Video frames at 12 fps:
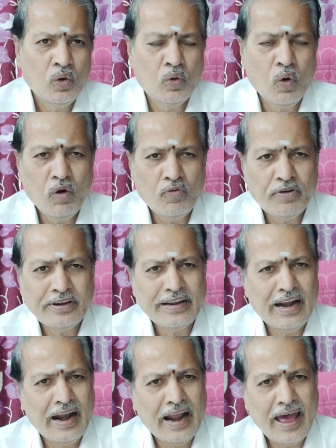go for the
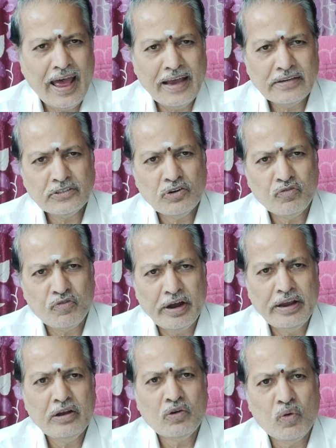last
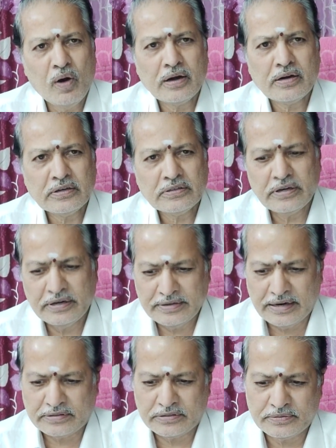5 quarters
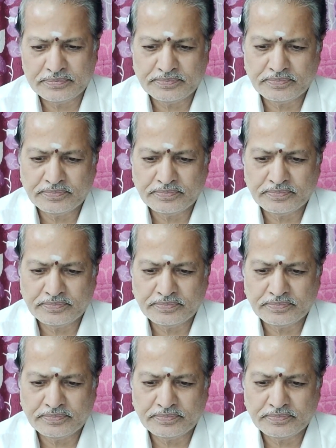results.